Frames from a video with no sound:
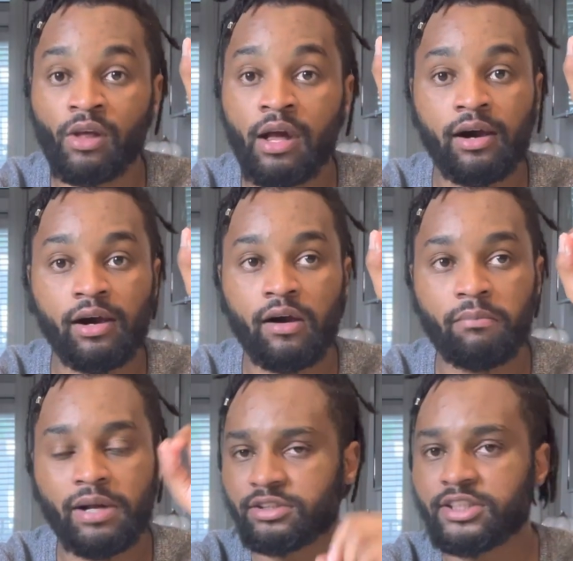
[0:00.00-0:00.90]

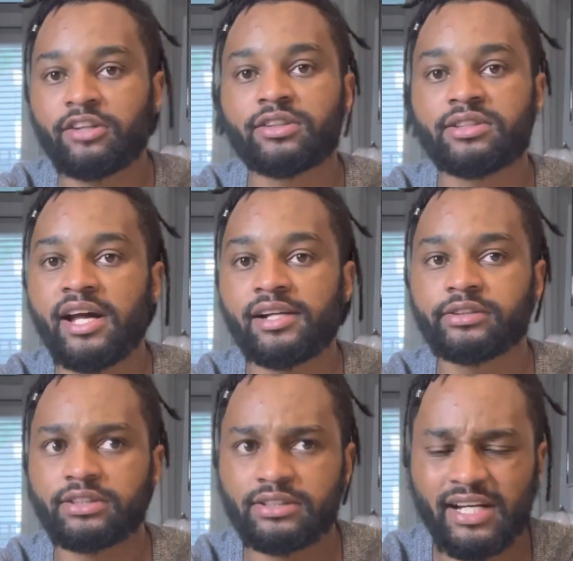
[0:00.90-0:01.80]
I'll see all the tags
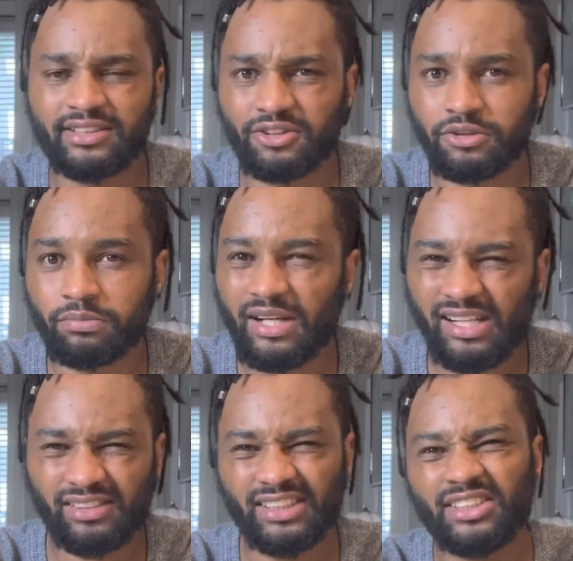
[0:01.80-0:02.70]
because I assume
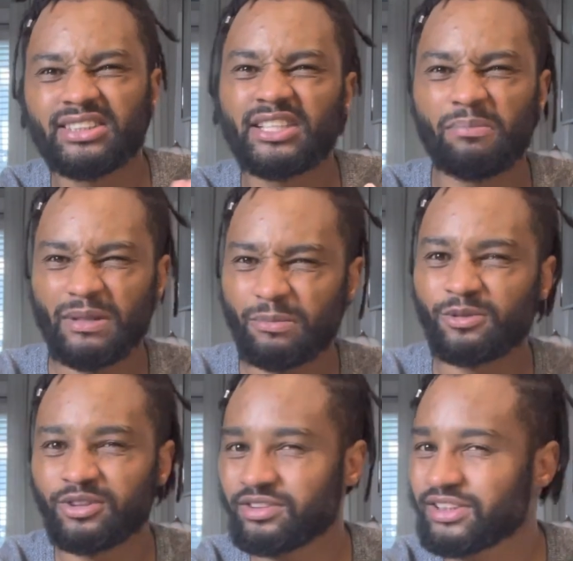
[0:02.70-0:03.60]
at least 10 people
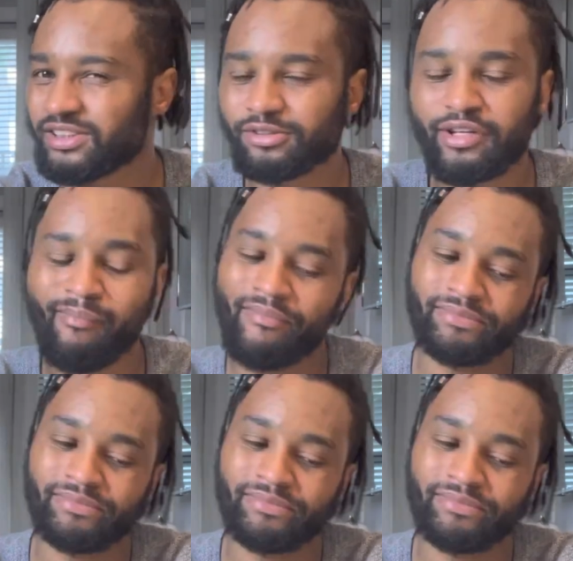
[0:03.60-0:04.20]
will do the challenge, right?